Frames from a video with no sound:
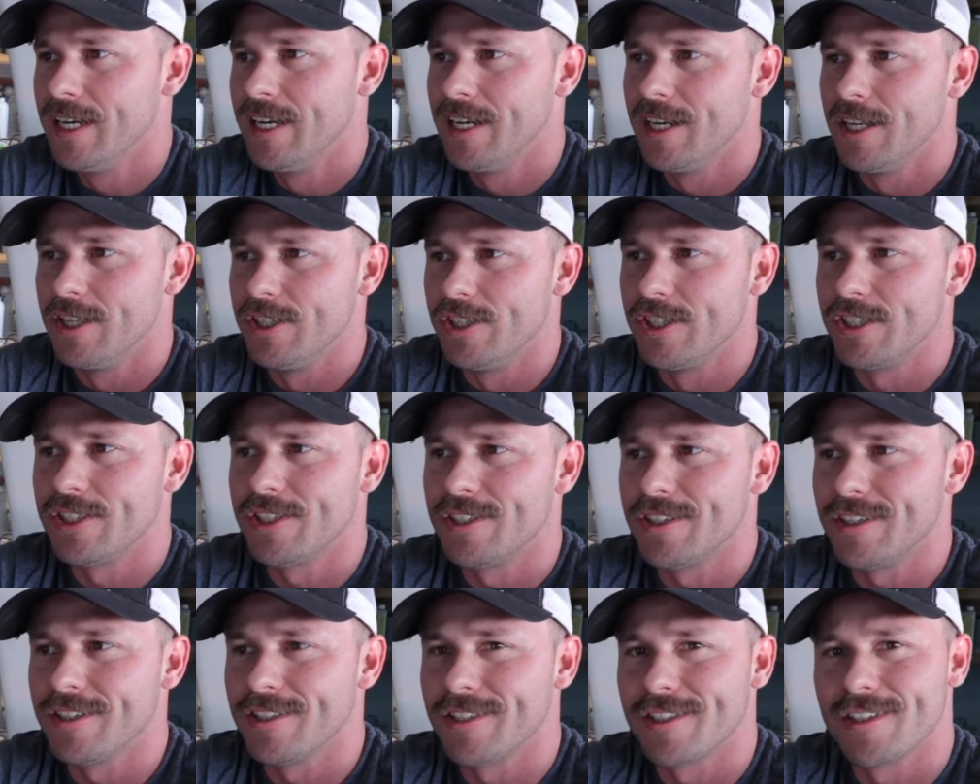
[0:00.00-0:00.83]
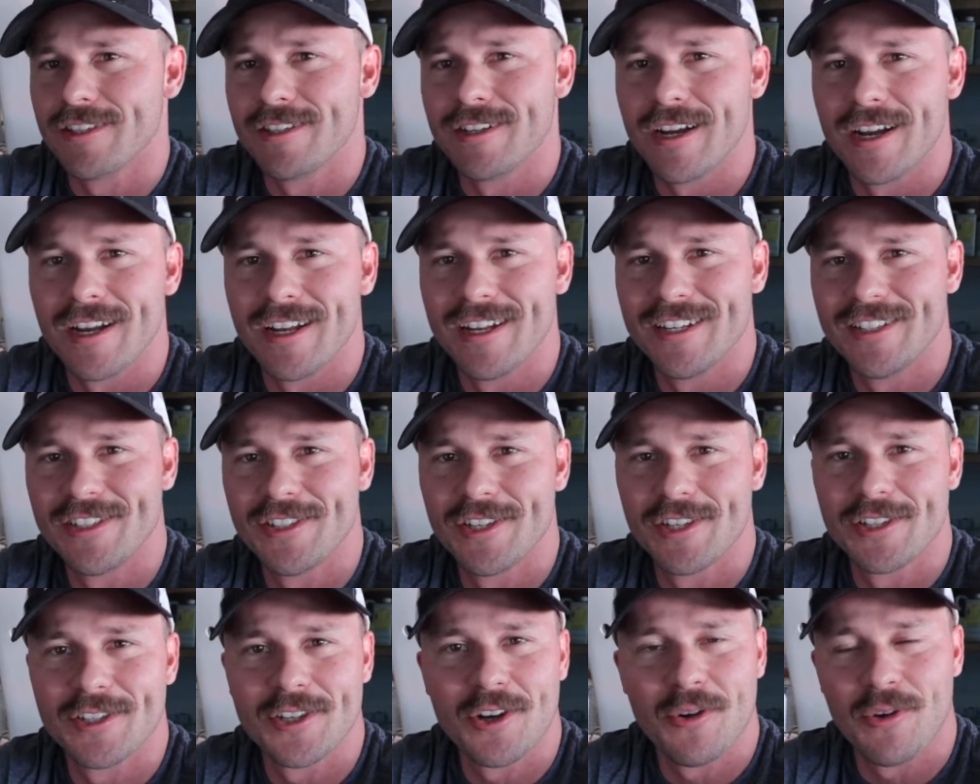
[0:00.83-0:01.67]
It's
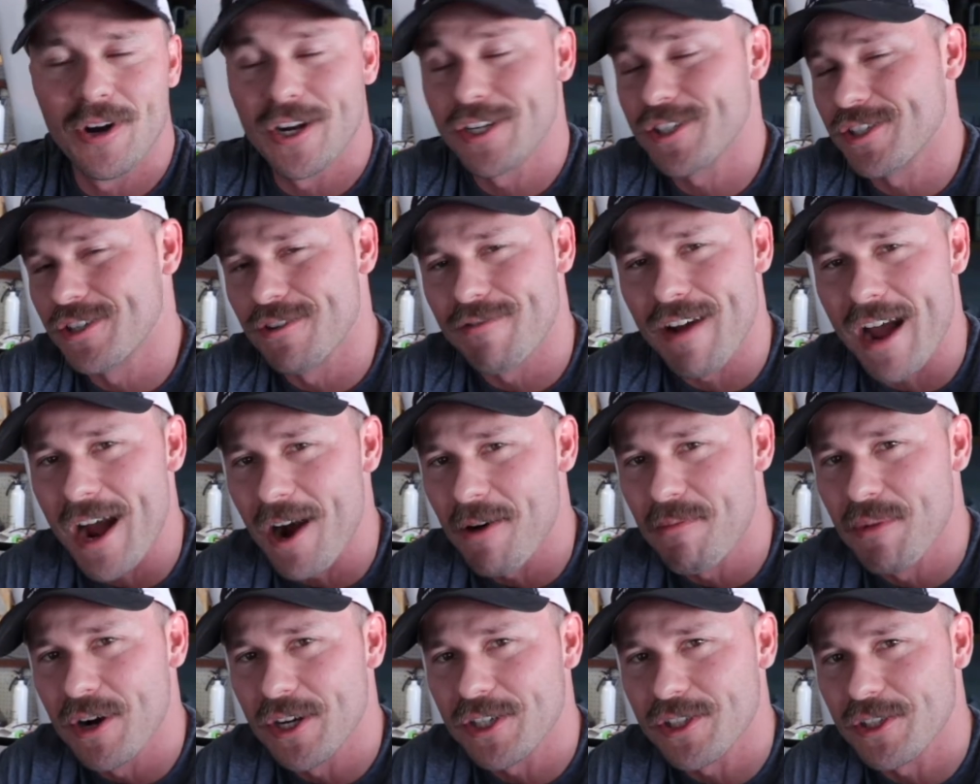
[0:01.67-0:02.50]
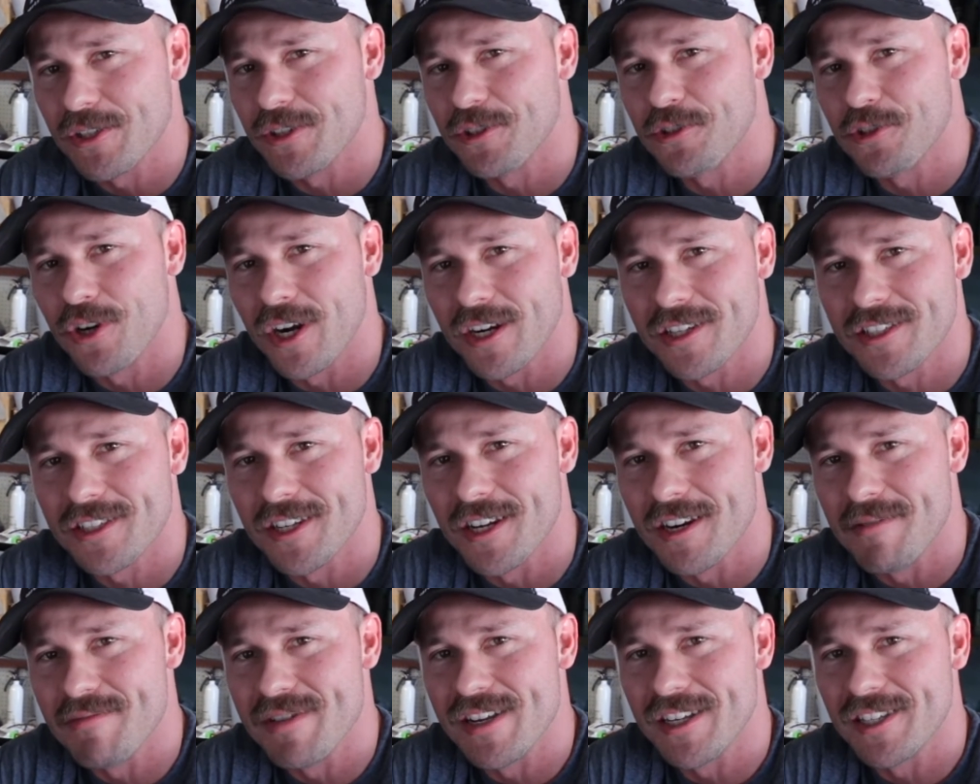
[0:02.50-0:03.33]
just a question of how much of the truck's
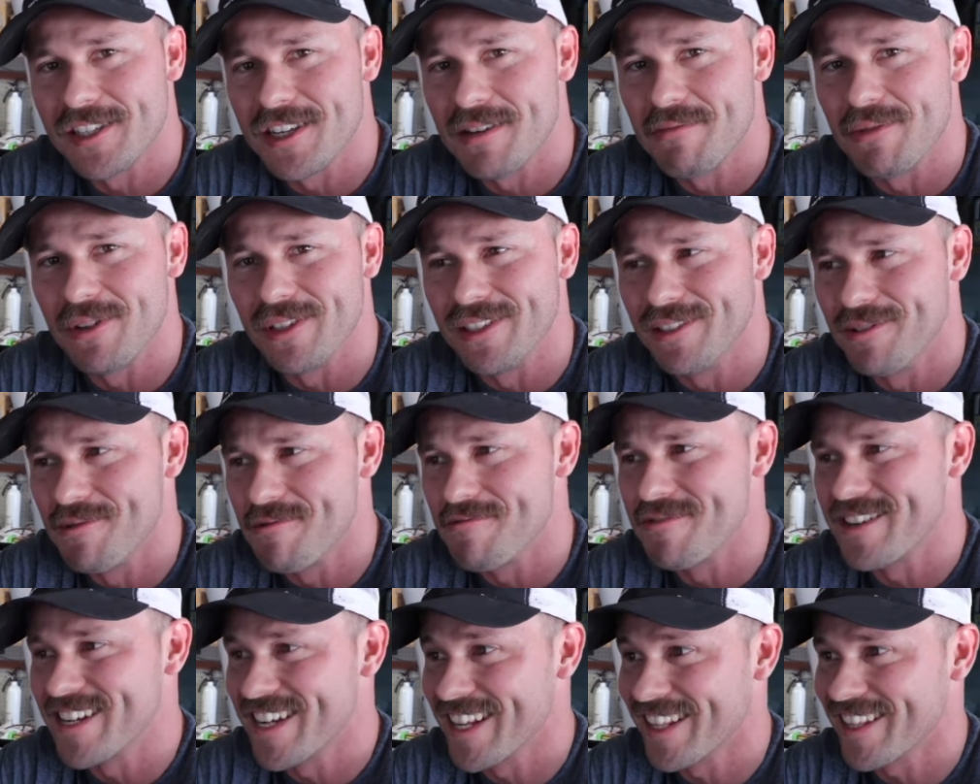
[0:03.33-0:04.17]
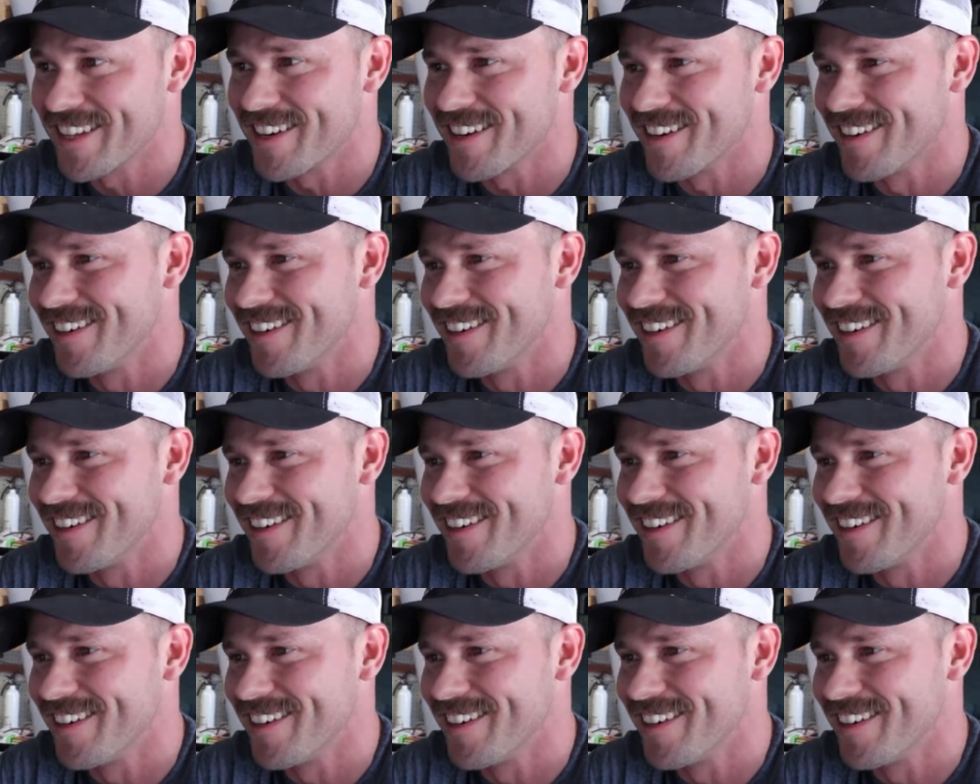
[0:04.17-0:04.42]
gonna be assembled when we get there.